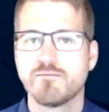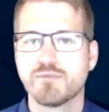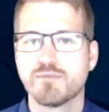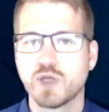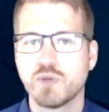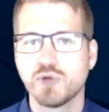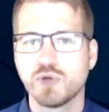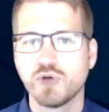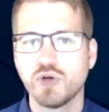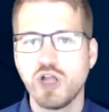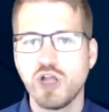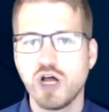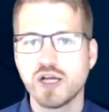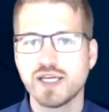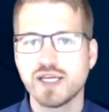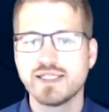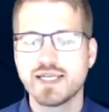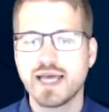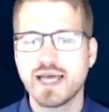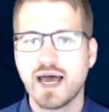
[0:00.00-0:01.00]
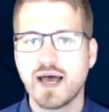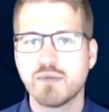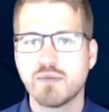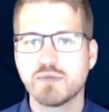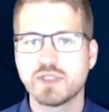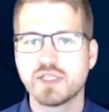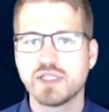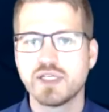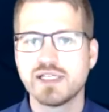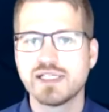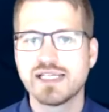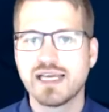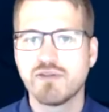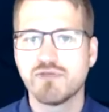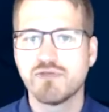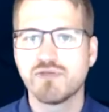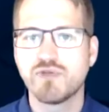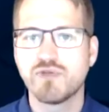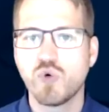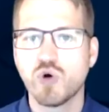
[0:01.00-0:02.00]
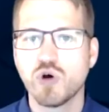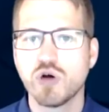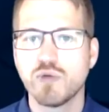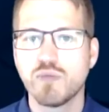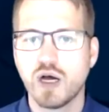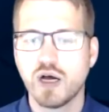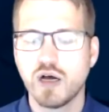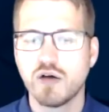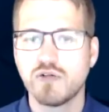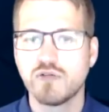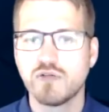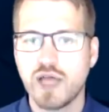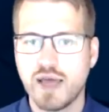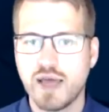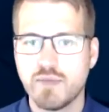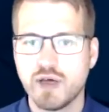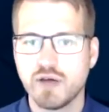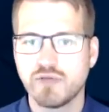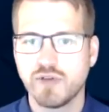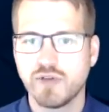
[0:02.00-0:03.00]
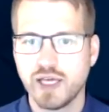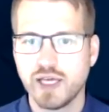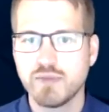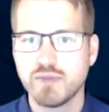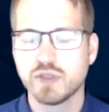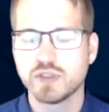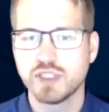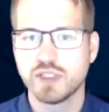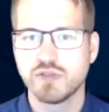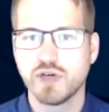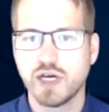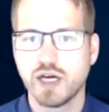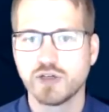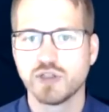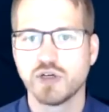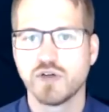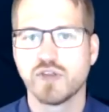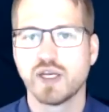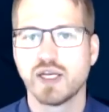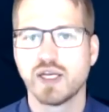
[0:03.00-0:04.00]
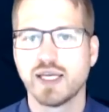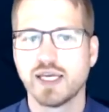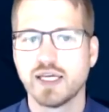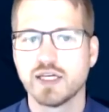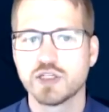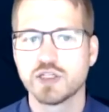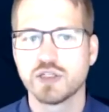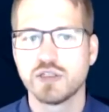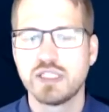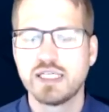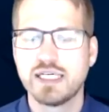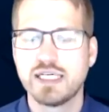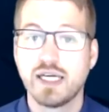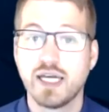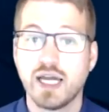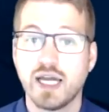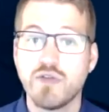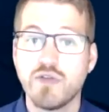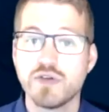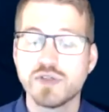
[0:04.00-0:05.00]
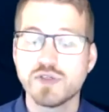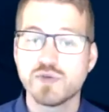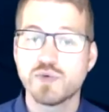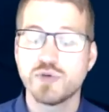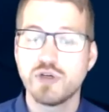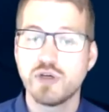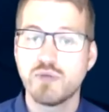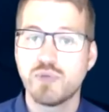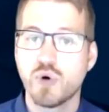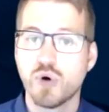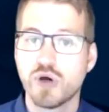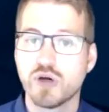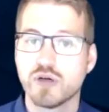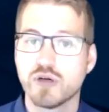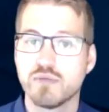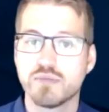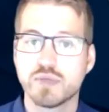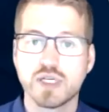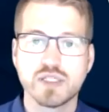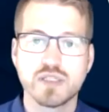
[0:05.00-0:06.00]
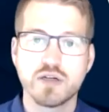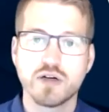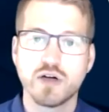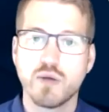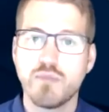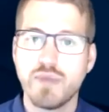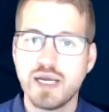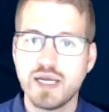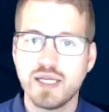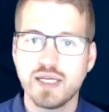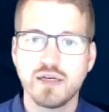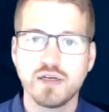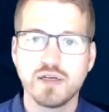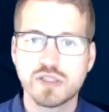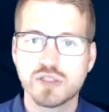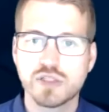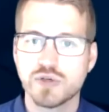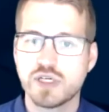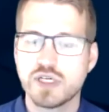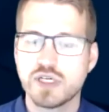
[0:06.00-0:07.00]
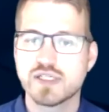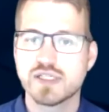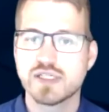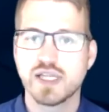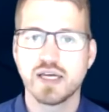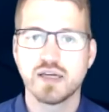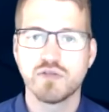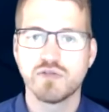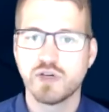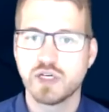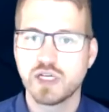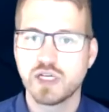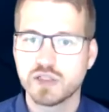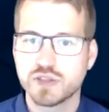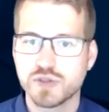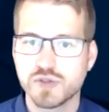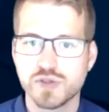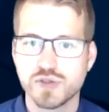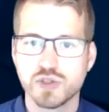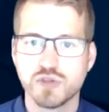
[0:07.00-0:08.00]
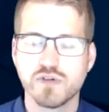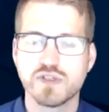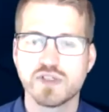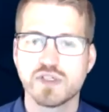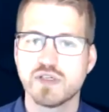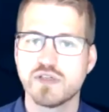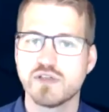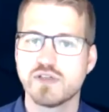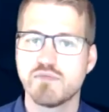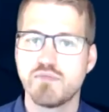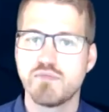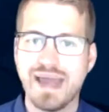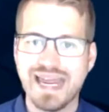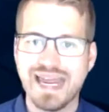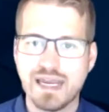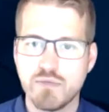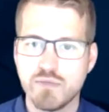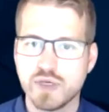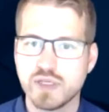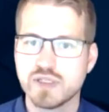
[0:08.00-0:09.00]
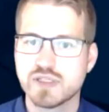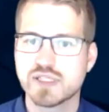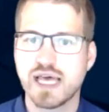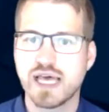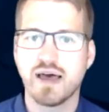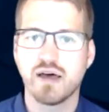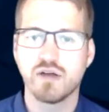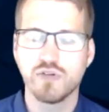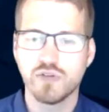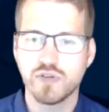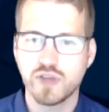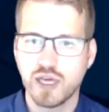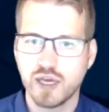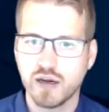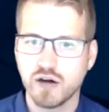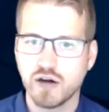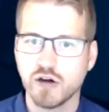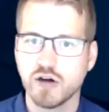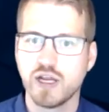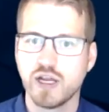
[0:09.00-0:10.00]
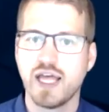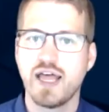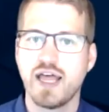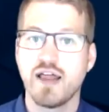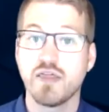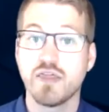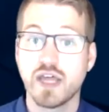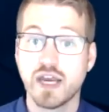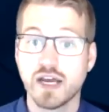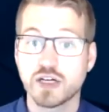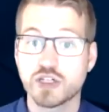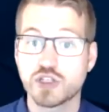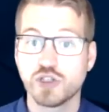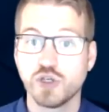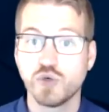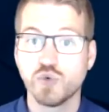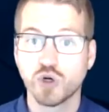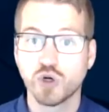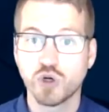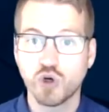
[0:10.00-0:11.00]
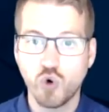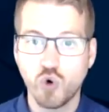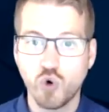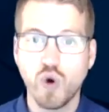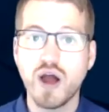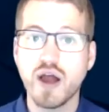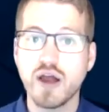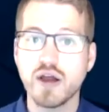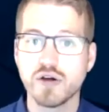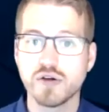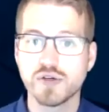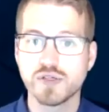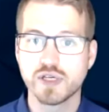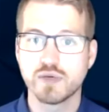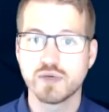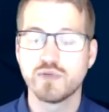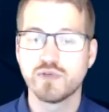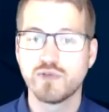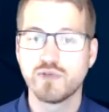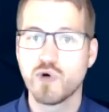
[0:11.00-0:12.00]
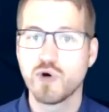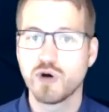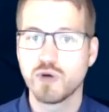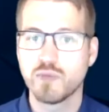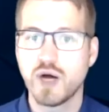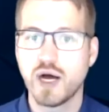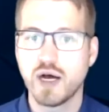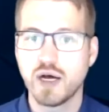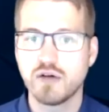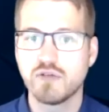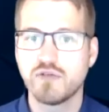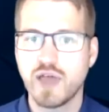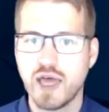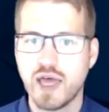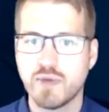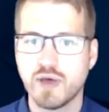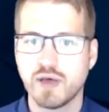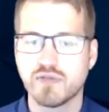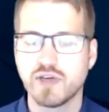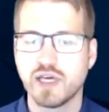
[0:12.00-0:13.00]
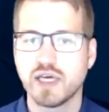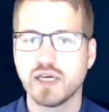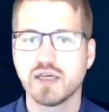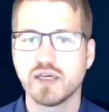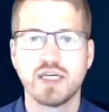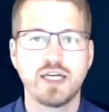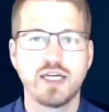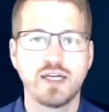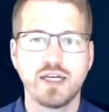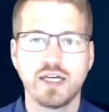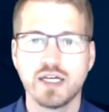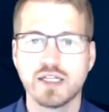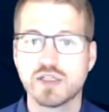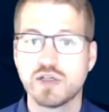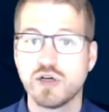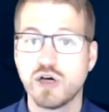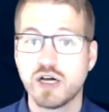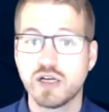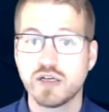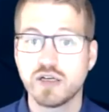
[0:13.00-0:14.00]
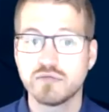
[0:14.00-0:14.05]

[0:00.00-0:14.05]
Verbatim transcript: Plurilock Adapt is a form of MFA, multi-factor authentication. And this is really important because there are many industries like financial services, payments, healthcare, that actually require some form of MFA. It's not